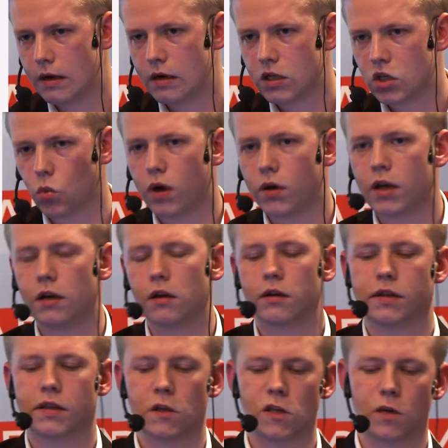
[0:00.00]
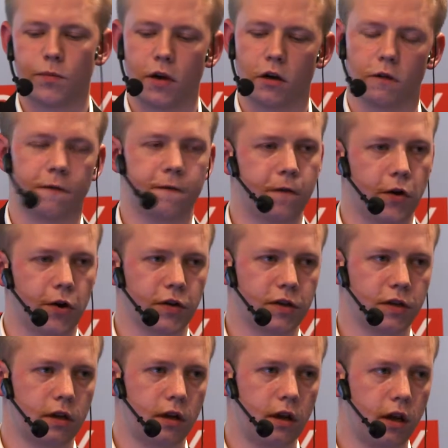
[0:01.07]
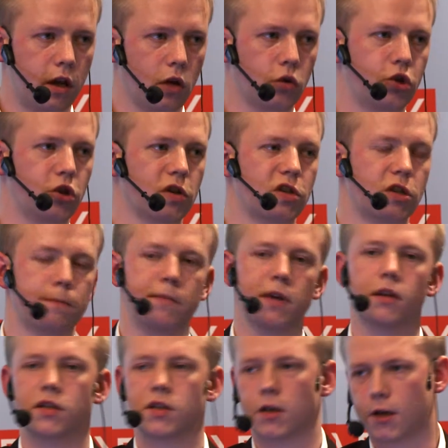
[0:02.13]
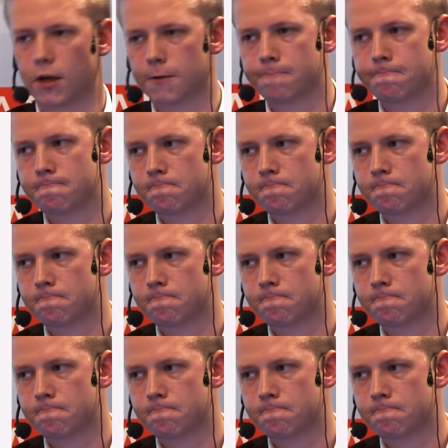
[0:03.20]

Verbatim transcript: So what he anticipated first, he would just submit the ticket,